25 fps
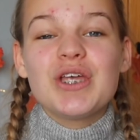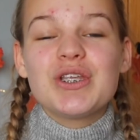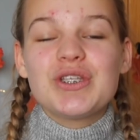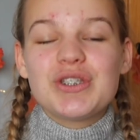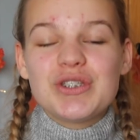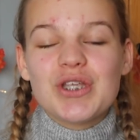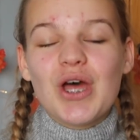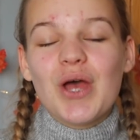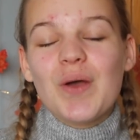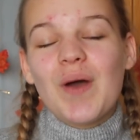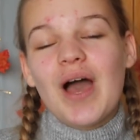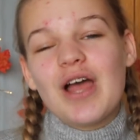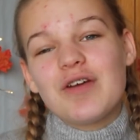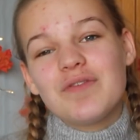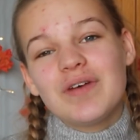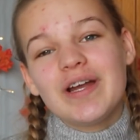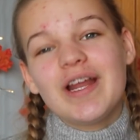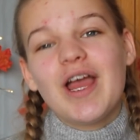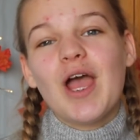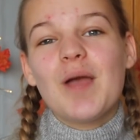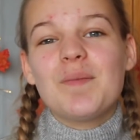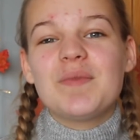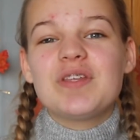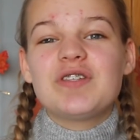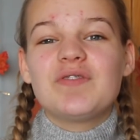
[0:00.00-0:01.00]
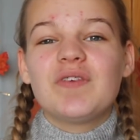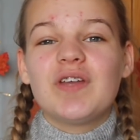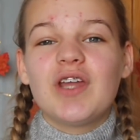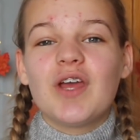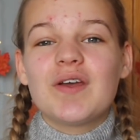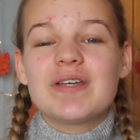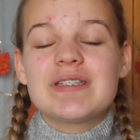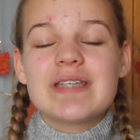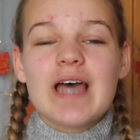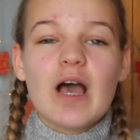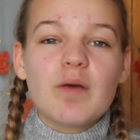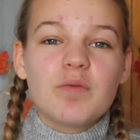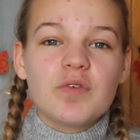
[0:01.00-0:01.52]
So I really hope this video
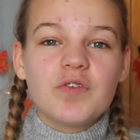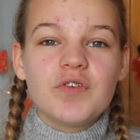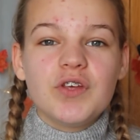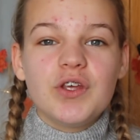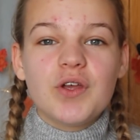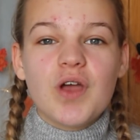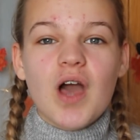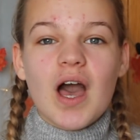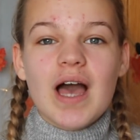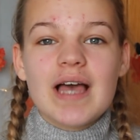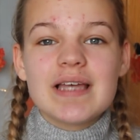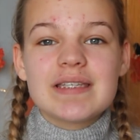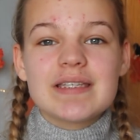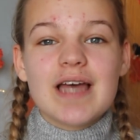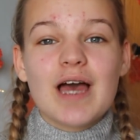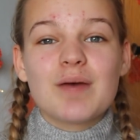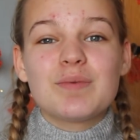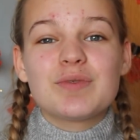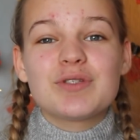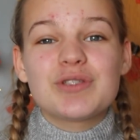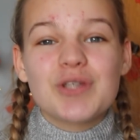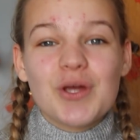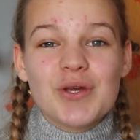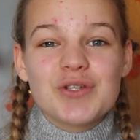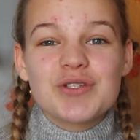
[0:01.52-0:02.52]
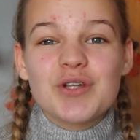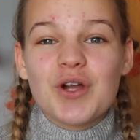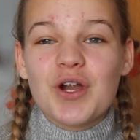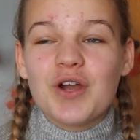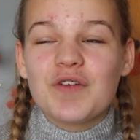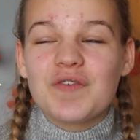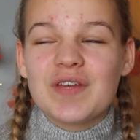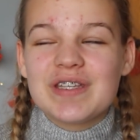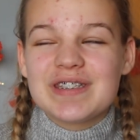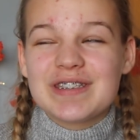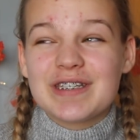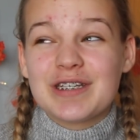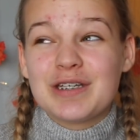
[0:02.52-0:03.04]
is helpful for you guys. I'm so
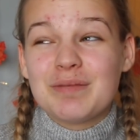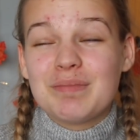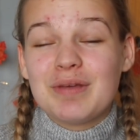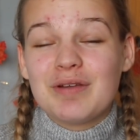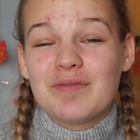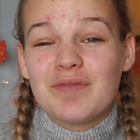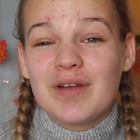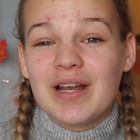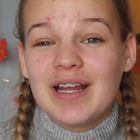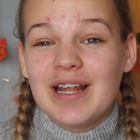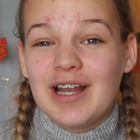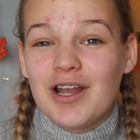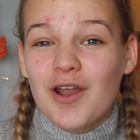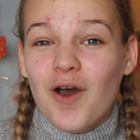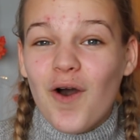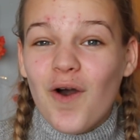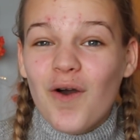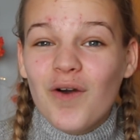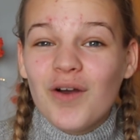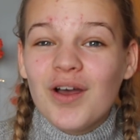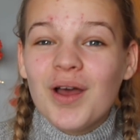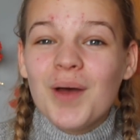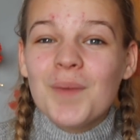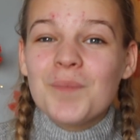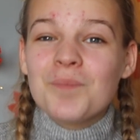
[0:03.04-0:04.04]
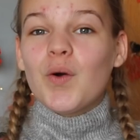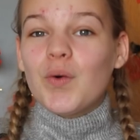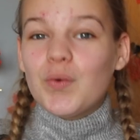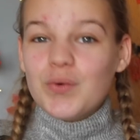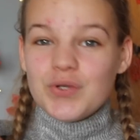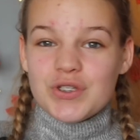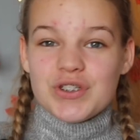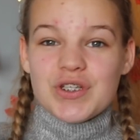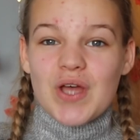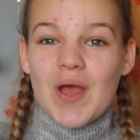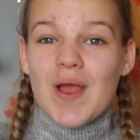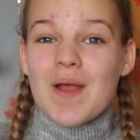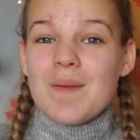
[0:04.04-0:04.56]
sorry if it's going to be really long.
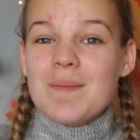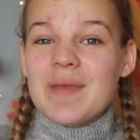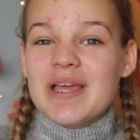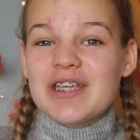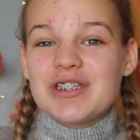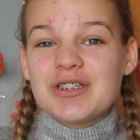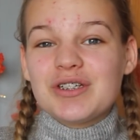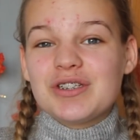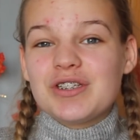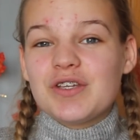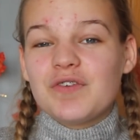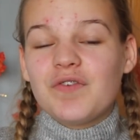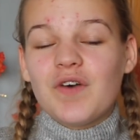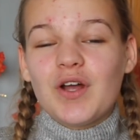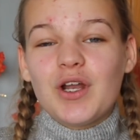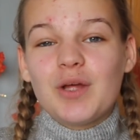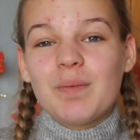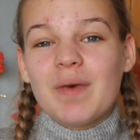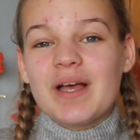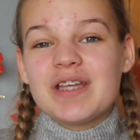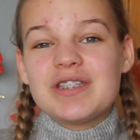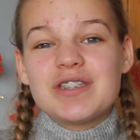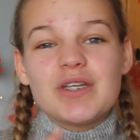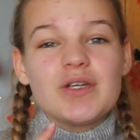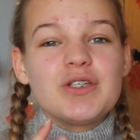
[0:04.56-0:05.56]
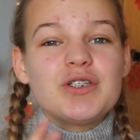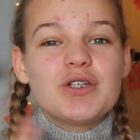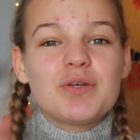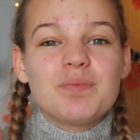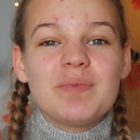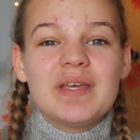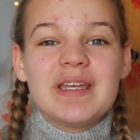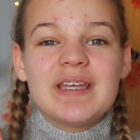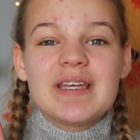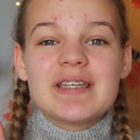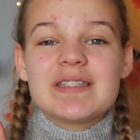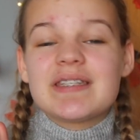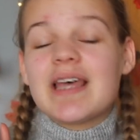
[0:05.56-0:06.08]
Also, make sure to follow my social
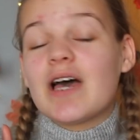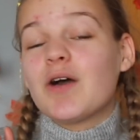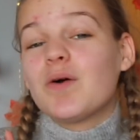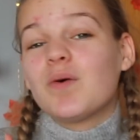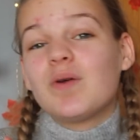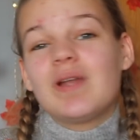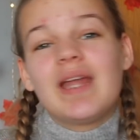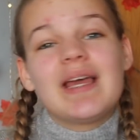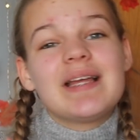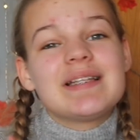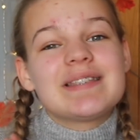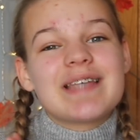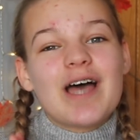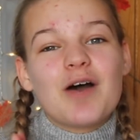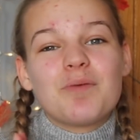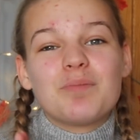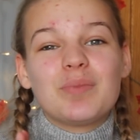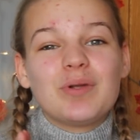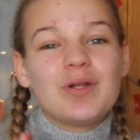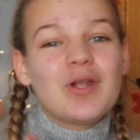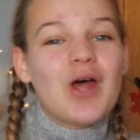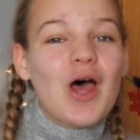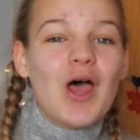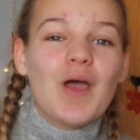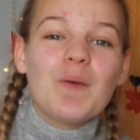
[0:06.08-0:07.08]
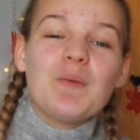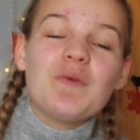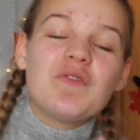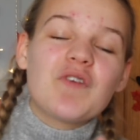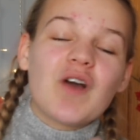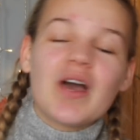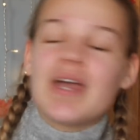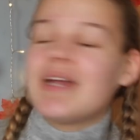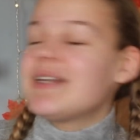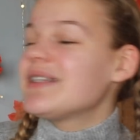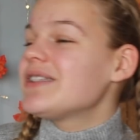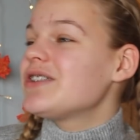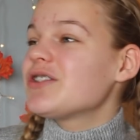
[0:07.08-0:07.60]
medias that are all linked down below. We've
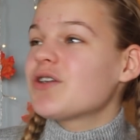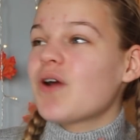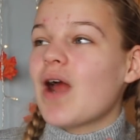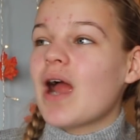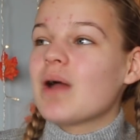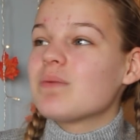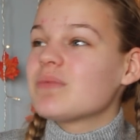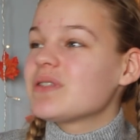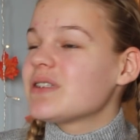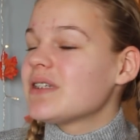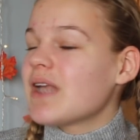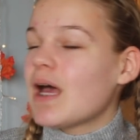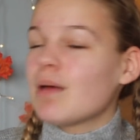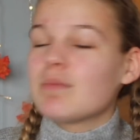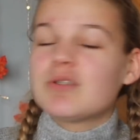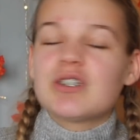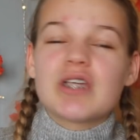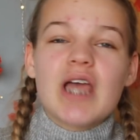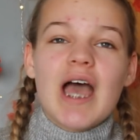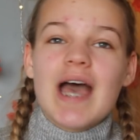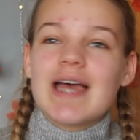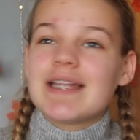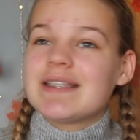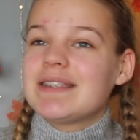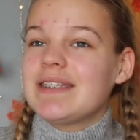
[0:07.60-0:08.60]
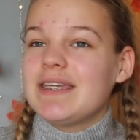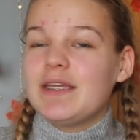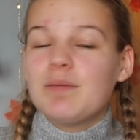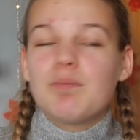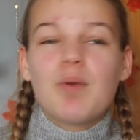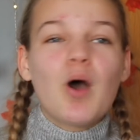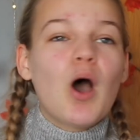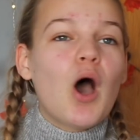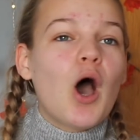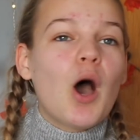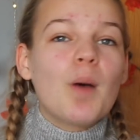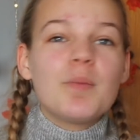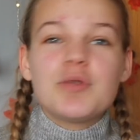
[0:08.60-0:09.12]
got Instagram, Snapchat,
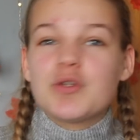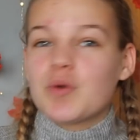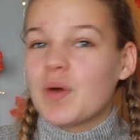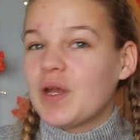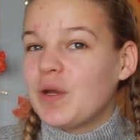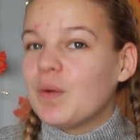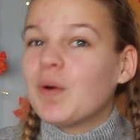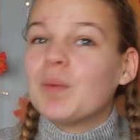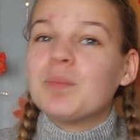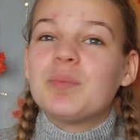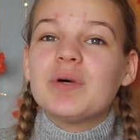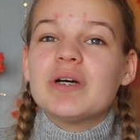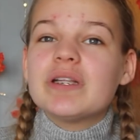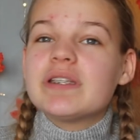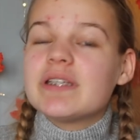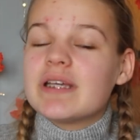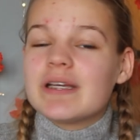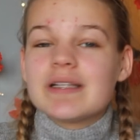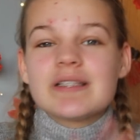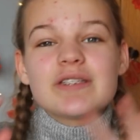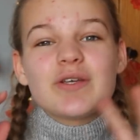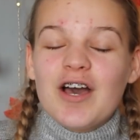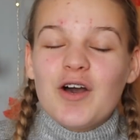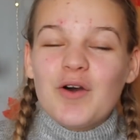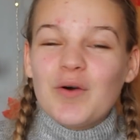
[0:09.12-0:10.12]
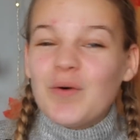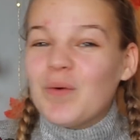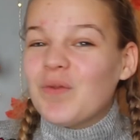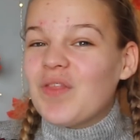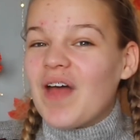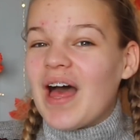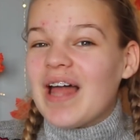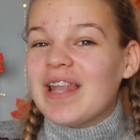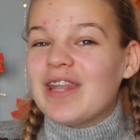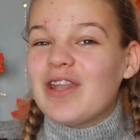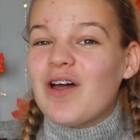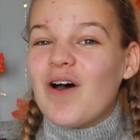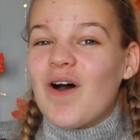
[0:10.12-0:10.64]
Depop, 21 Buttons, all
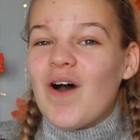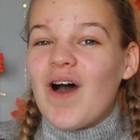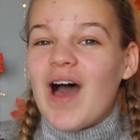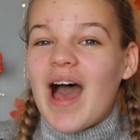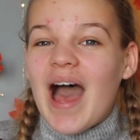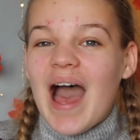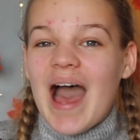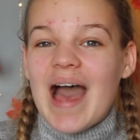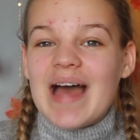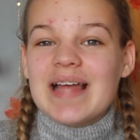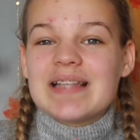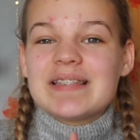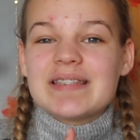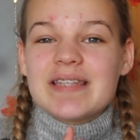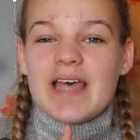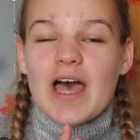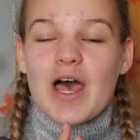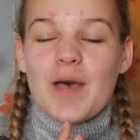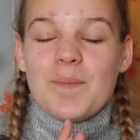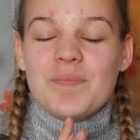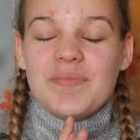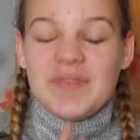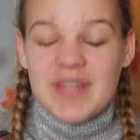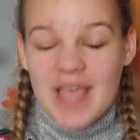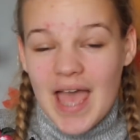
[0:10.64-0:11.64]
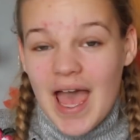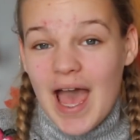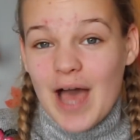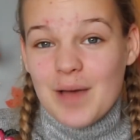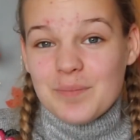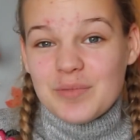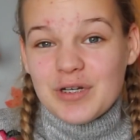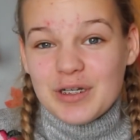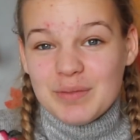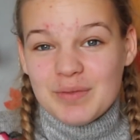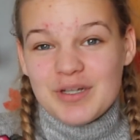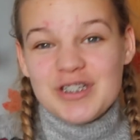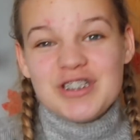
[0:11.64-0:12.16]
that lot, and yeah,
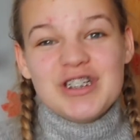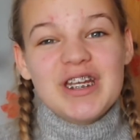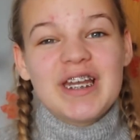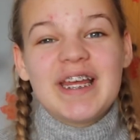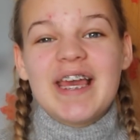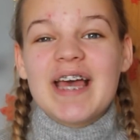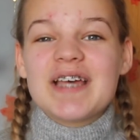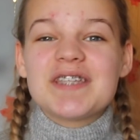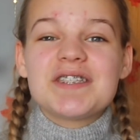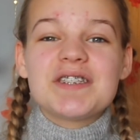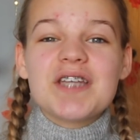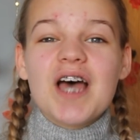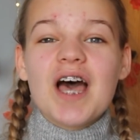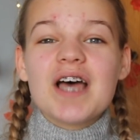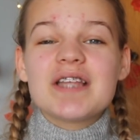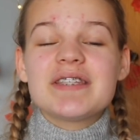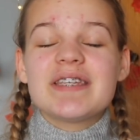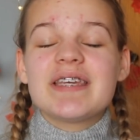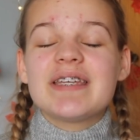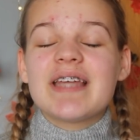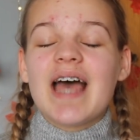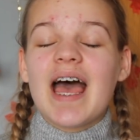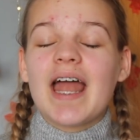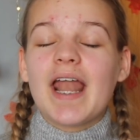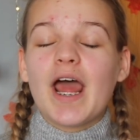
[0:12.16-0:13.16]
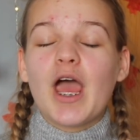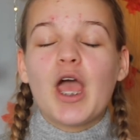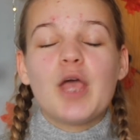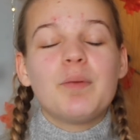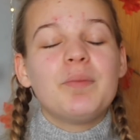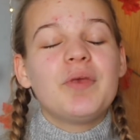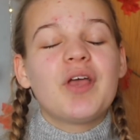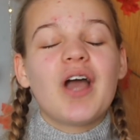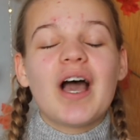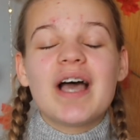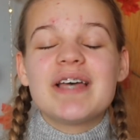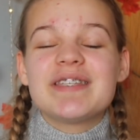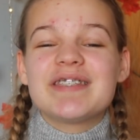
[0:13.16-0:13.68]
I'm pretty much going to get started and I
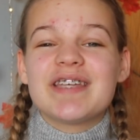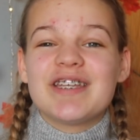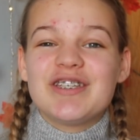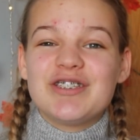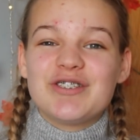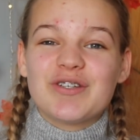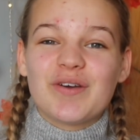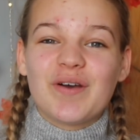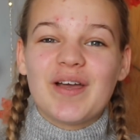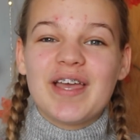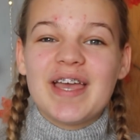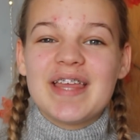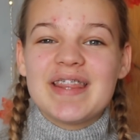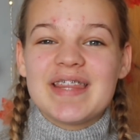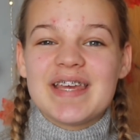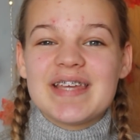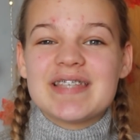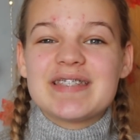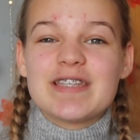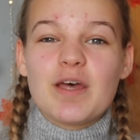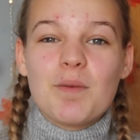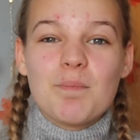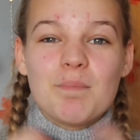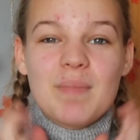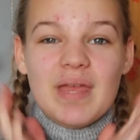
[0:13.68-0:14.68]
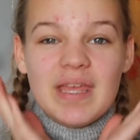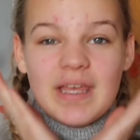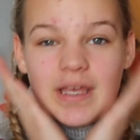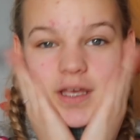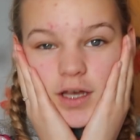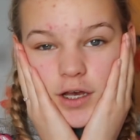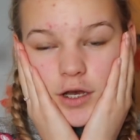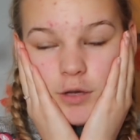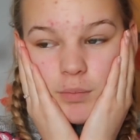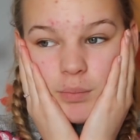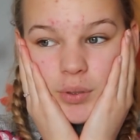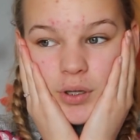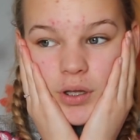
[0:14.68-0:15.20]
hope you guys enjoy this
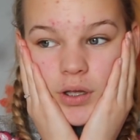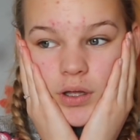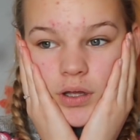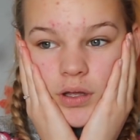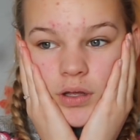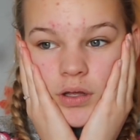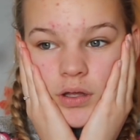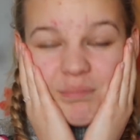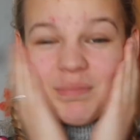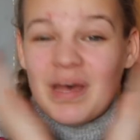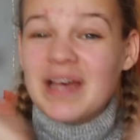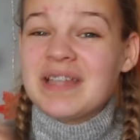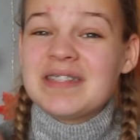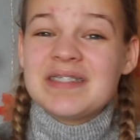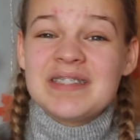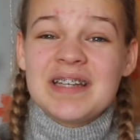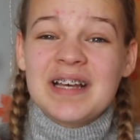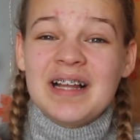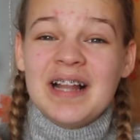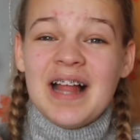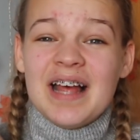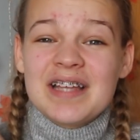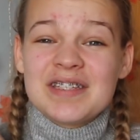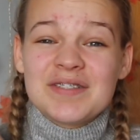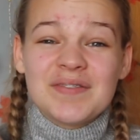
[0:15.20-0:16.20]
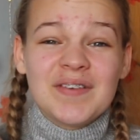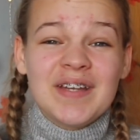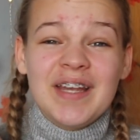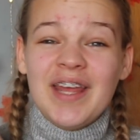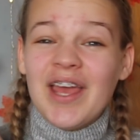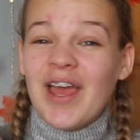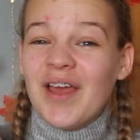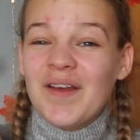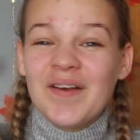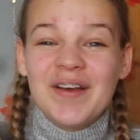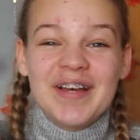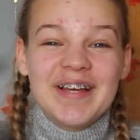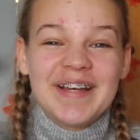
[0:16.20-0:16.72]
makeup masterclass video.
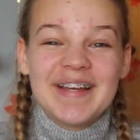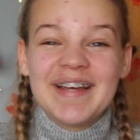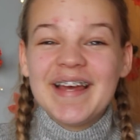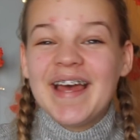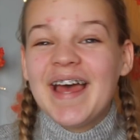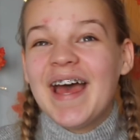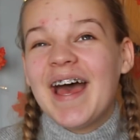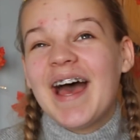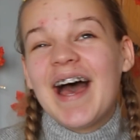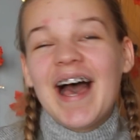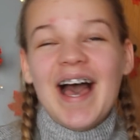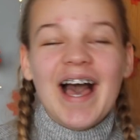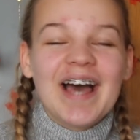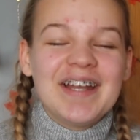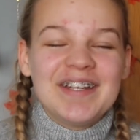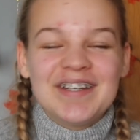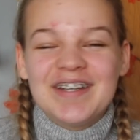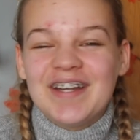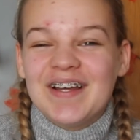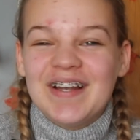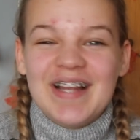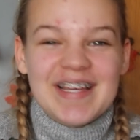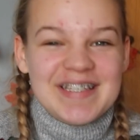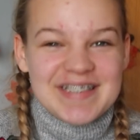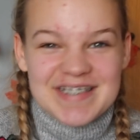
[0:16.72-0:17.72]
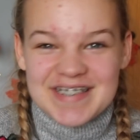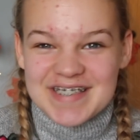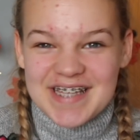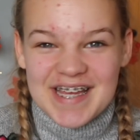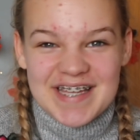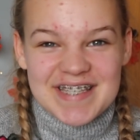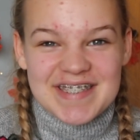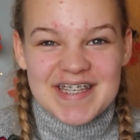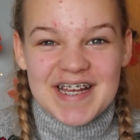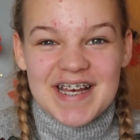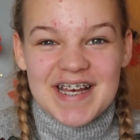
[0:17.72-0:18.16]
I don't know, let's just get